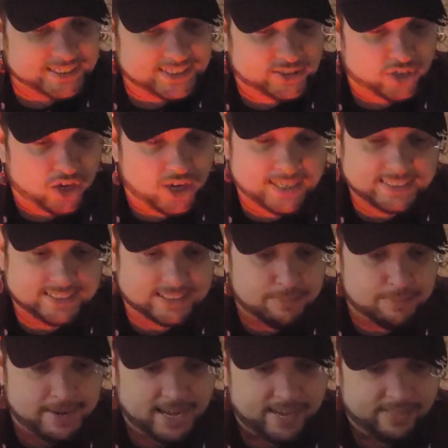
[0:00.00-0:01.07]
as dark as could
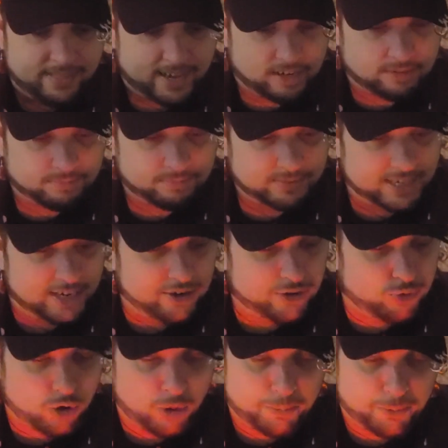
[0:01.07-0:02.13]
be in there. Larry
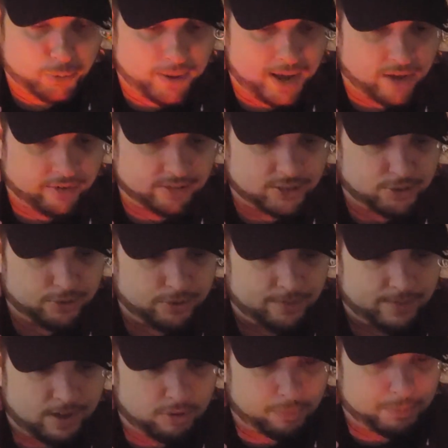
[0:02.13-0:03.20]
groped around until he
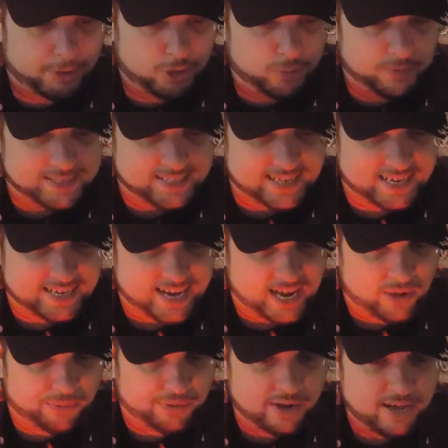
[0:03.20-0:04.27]
found a pew and sat
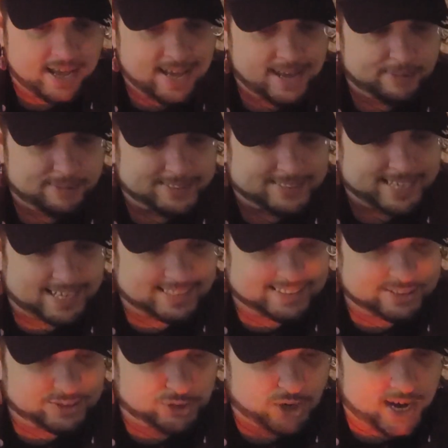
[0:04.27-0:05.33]
down. It was nice
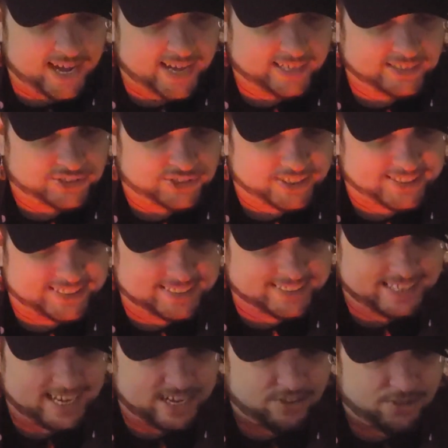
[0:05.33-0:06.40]
and dry, just as
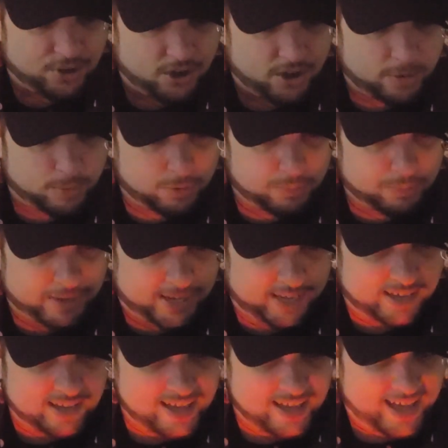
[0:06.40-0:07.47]
he had thought it would be,
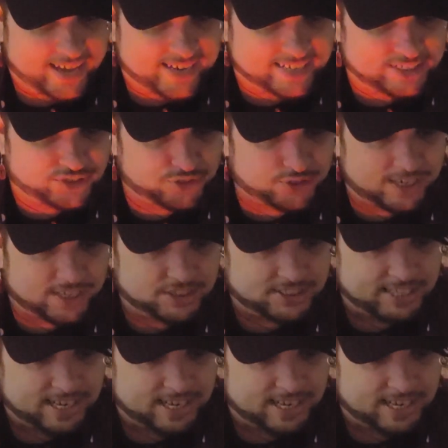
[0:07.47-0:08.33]
and he stretched